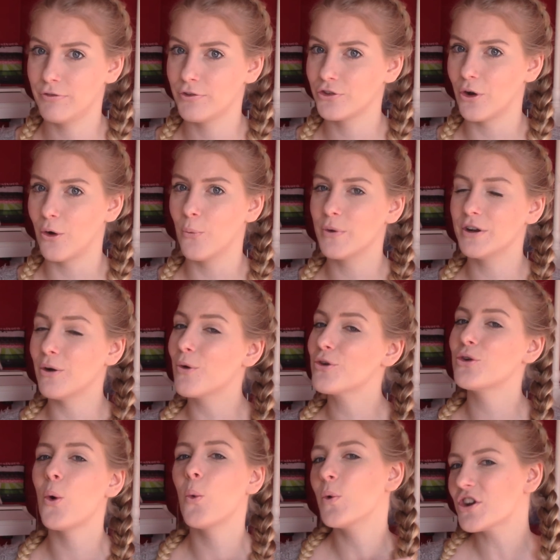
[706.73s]
So we don't
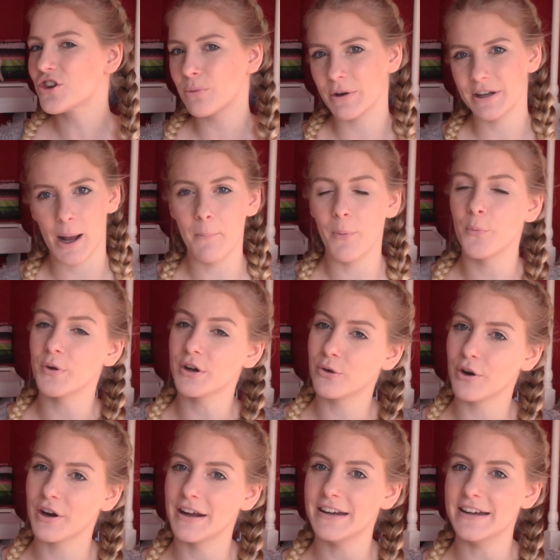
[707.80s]
know which one yet, but we're
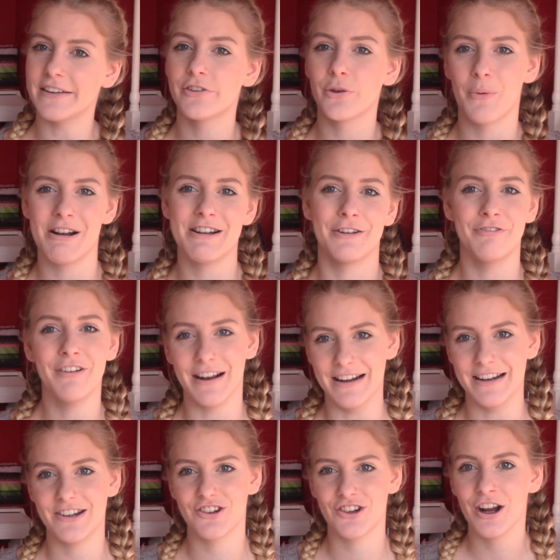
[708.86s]
gonna eat somewhere in the
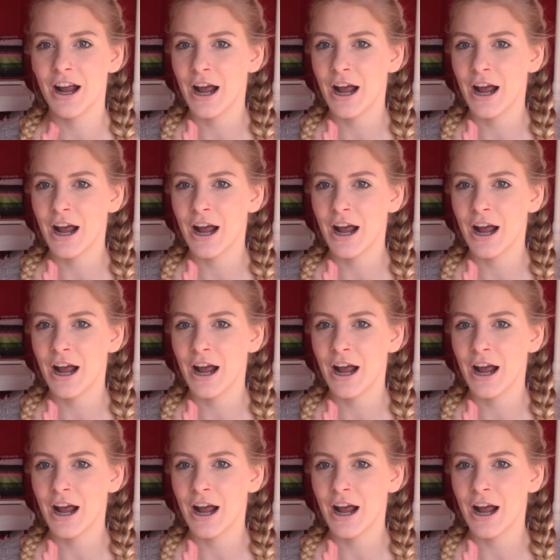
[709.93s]
village.